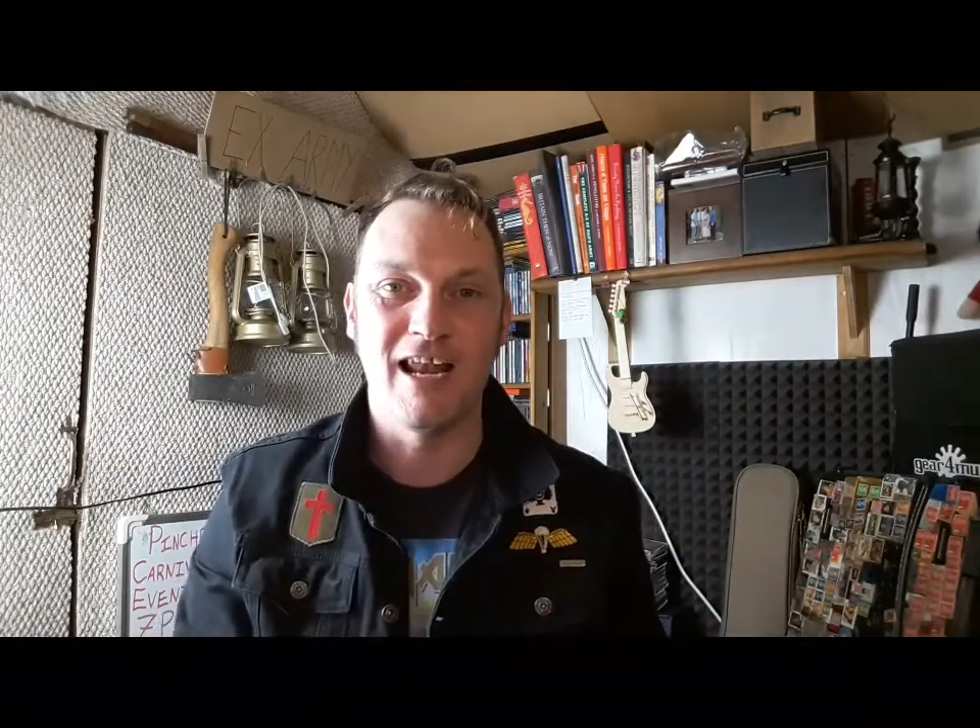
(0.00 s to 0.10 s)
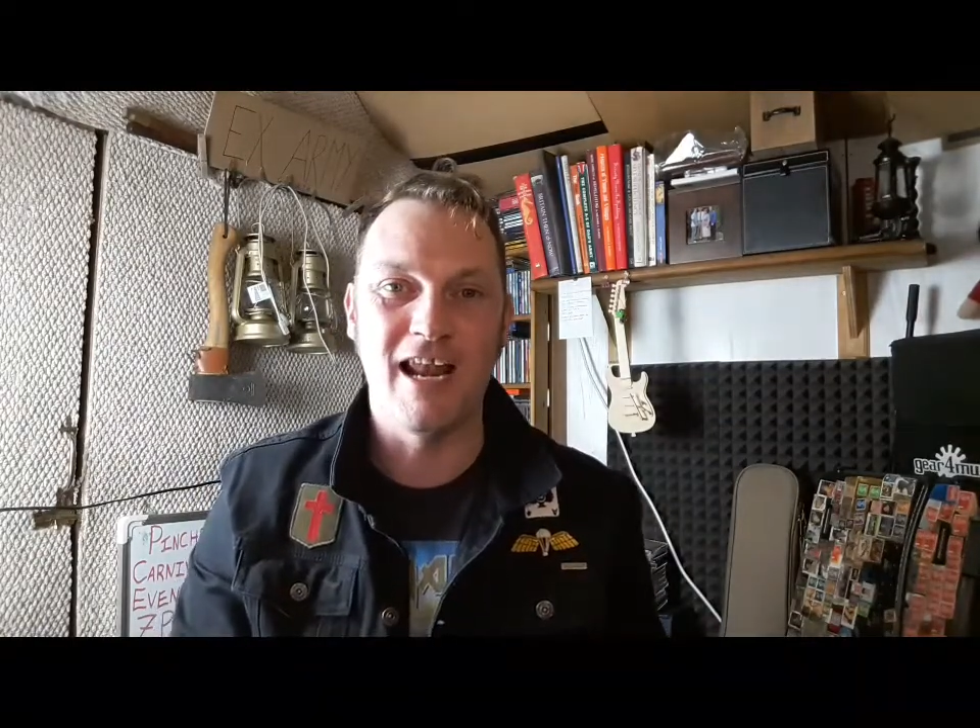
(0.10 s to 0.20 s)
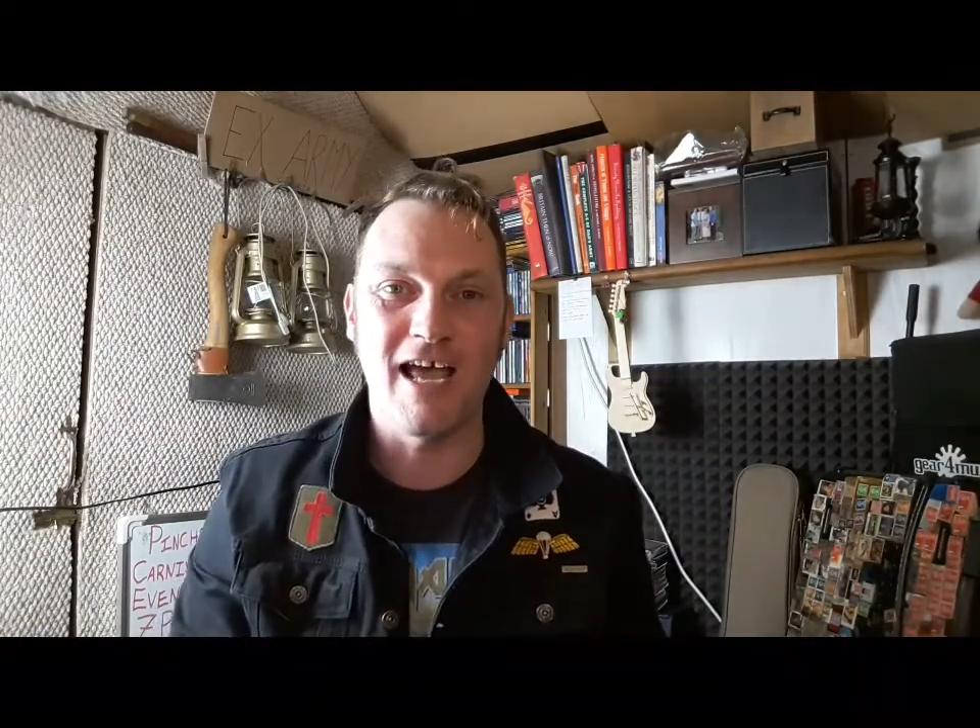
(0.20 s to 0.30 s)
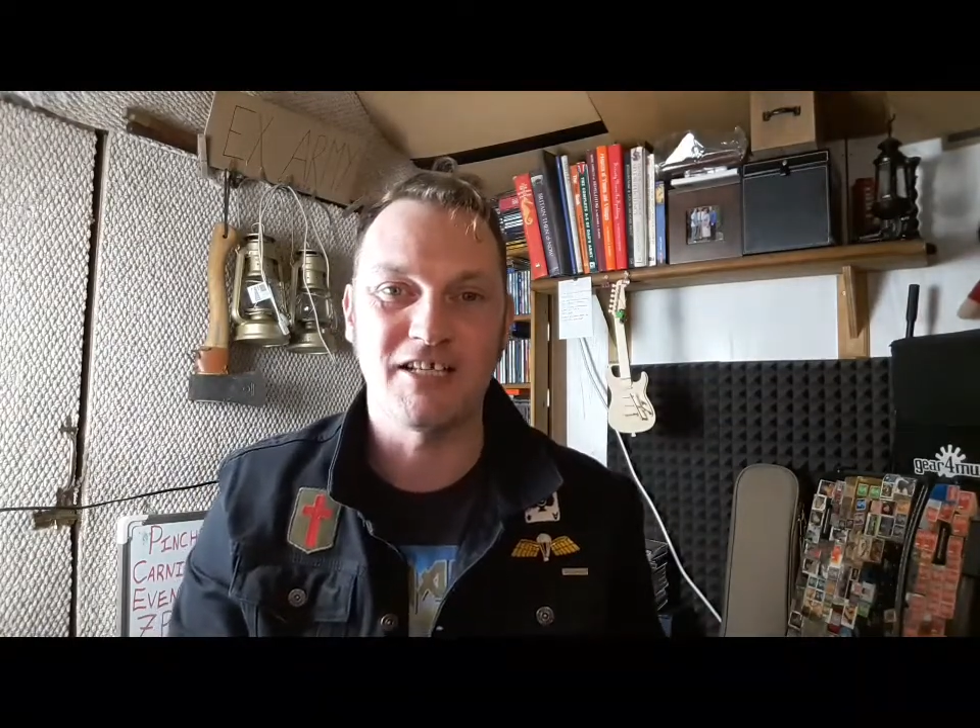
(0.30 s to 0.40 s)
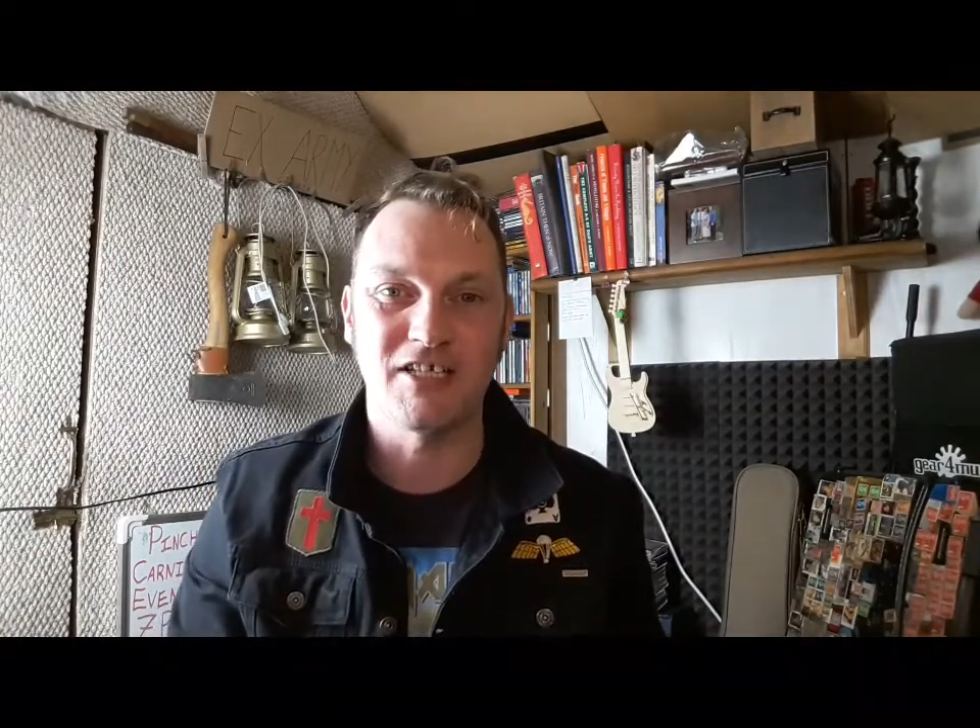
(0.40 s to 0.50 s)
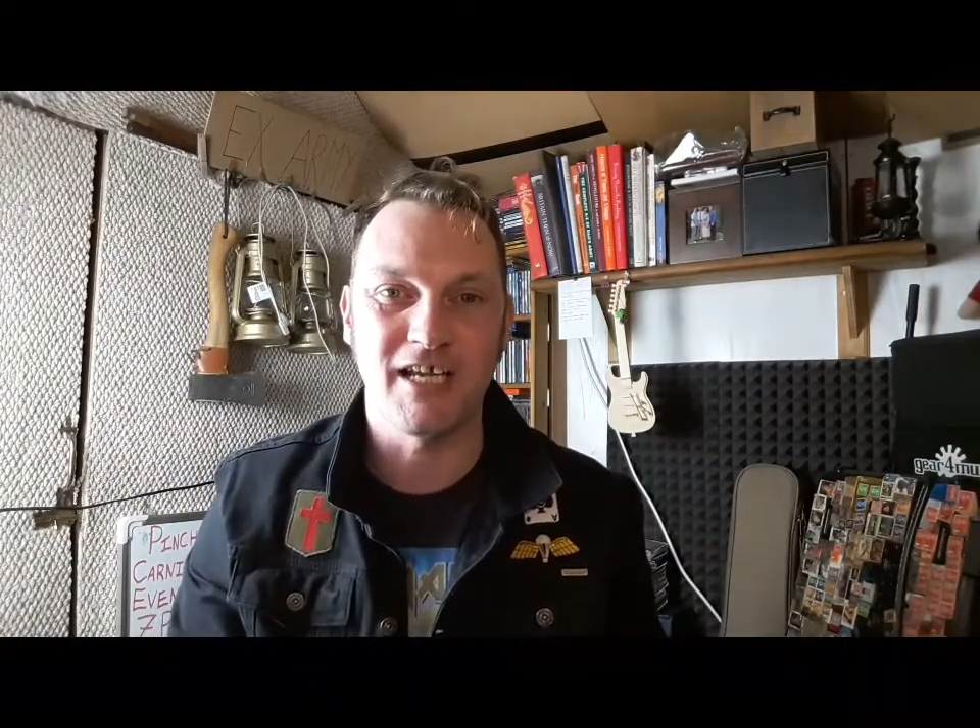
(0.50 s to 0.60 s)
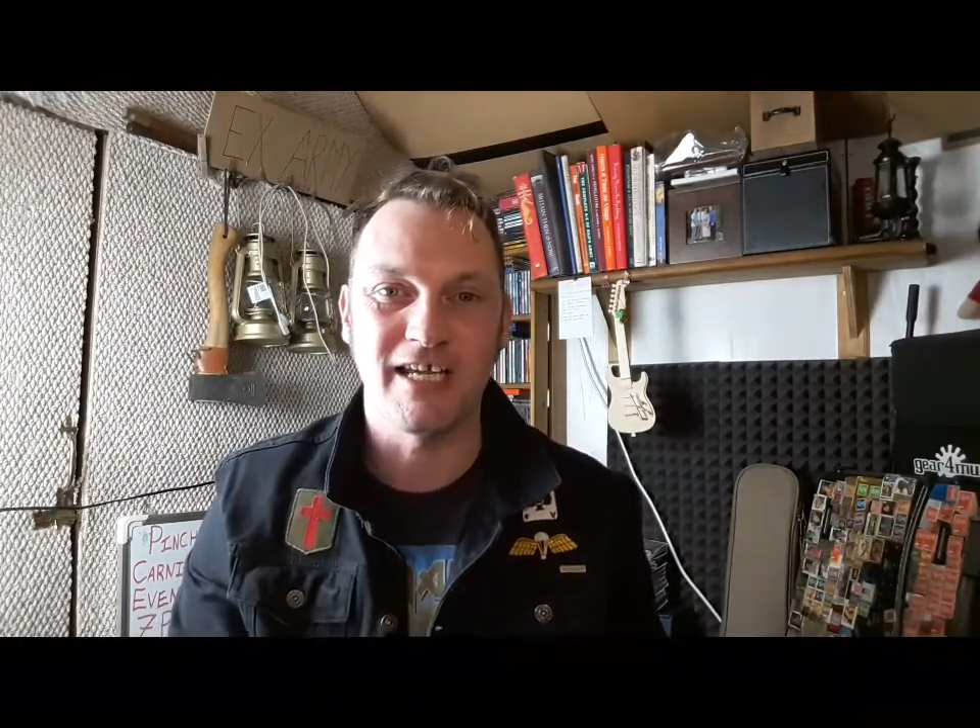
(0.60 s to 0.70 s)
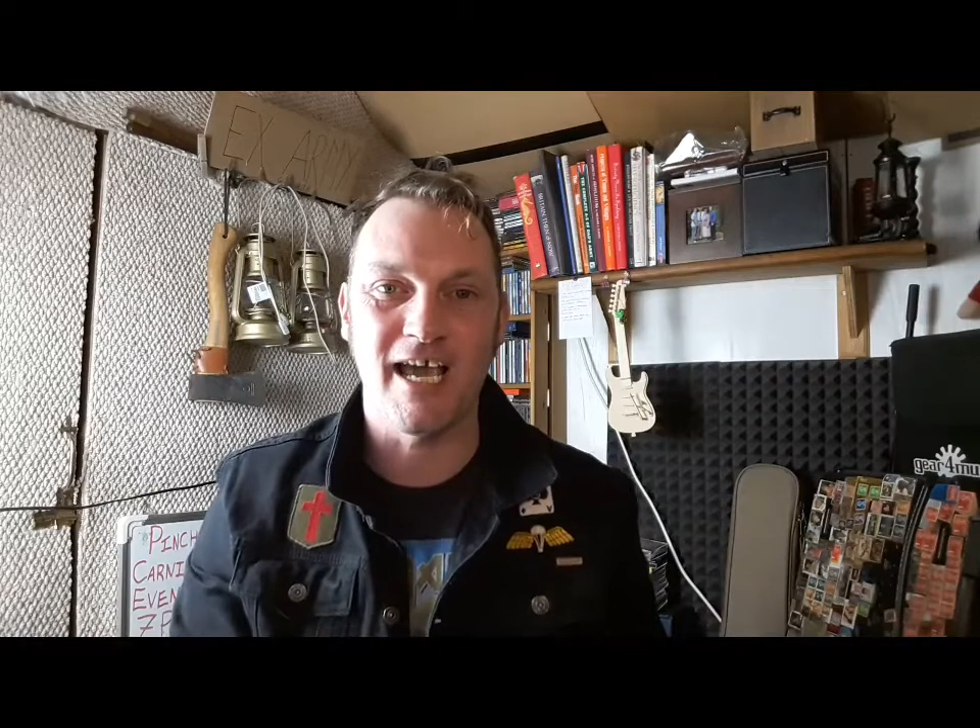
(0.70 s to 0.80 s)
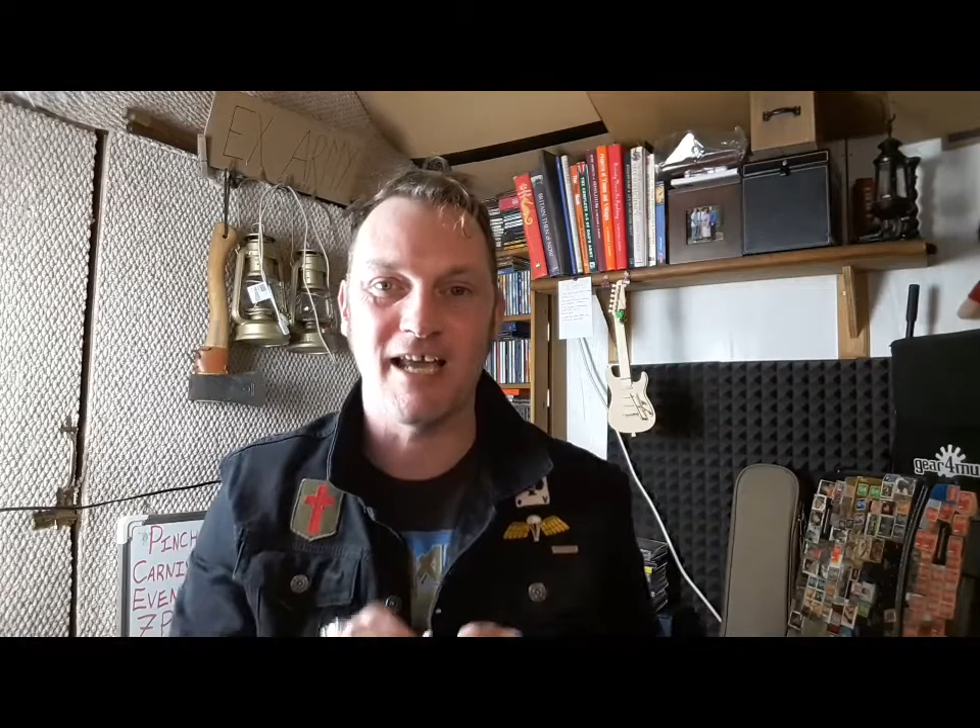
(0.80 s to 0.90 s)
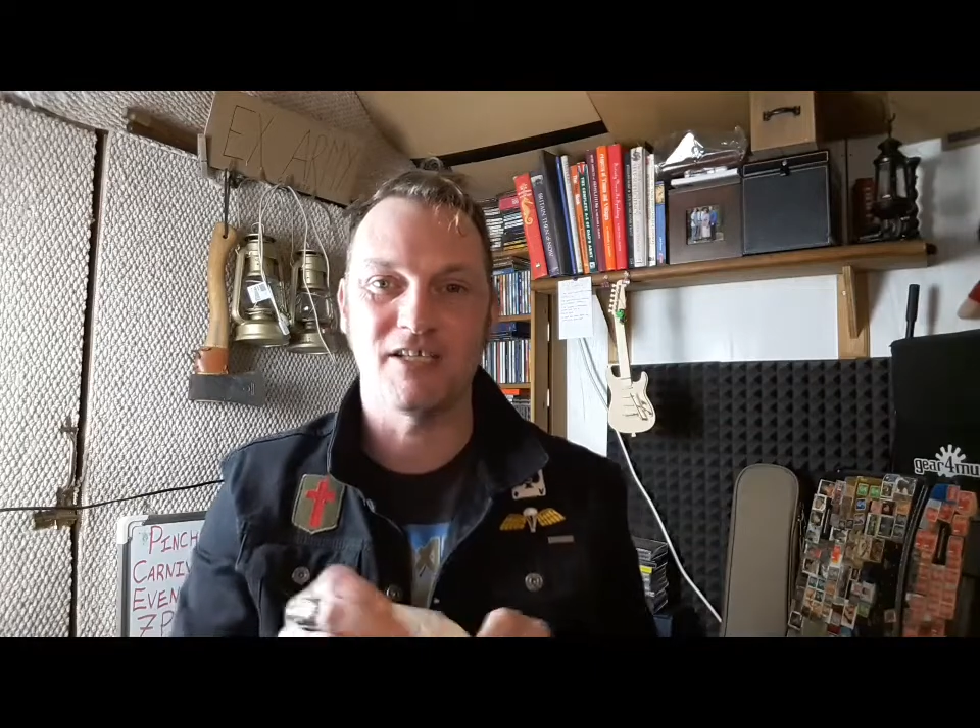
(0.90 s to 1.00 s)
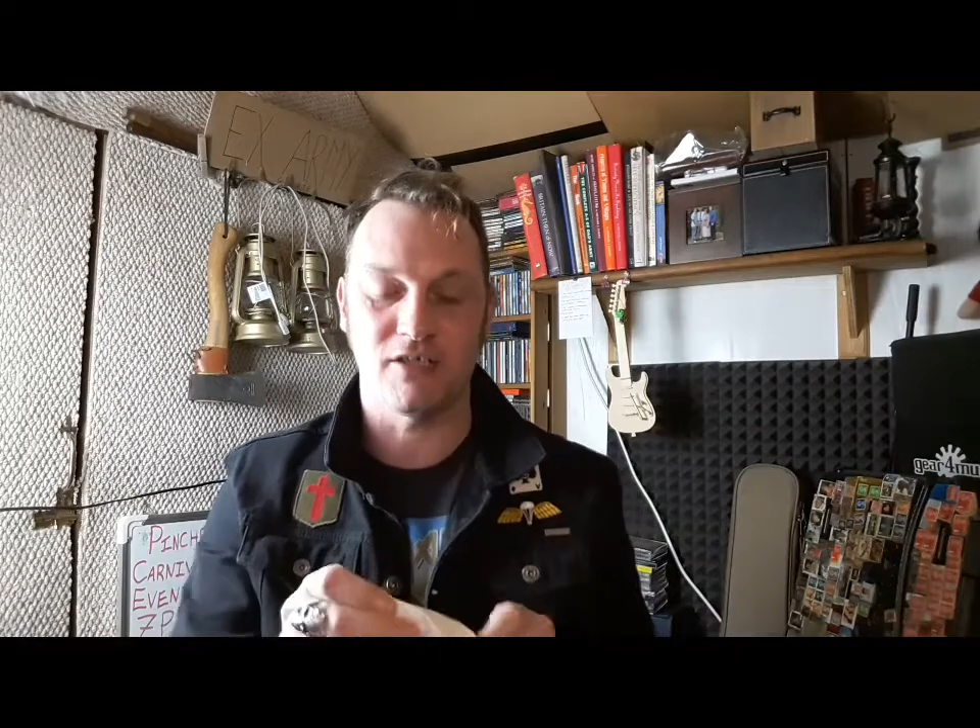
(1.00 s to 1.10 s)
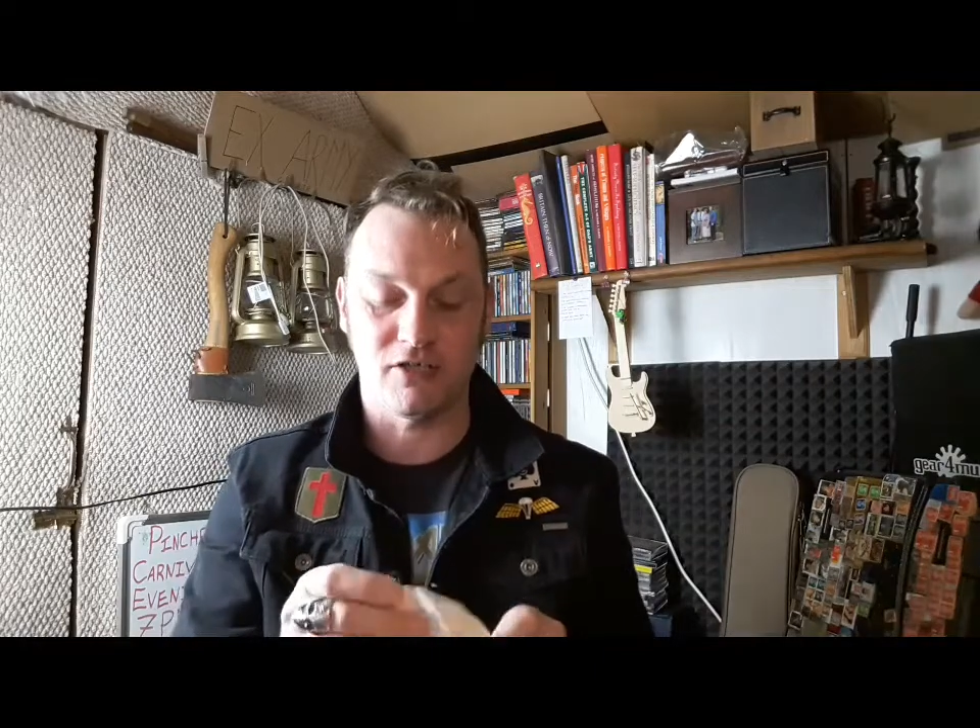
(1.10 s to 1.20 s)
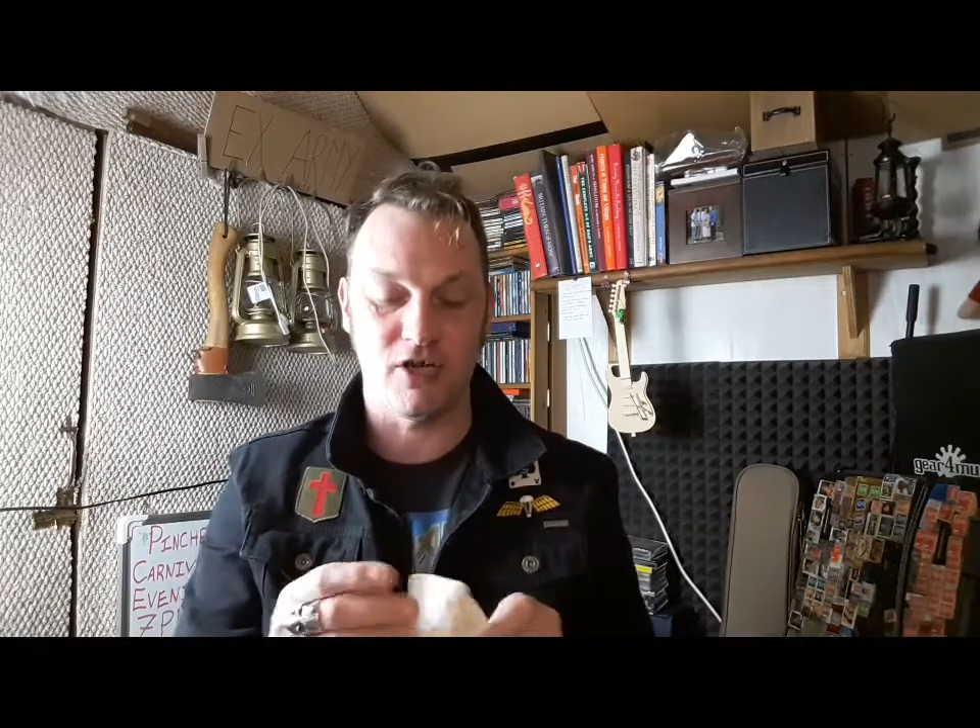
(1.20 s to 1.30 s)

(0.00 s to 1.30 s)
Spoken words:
Let's get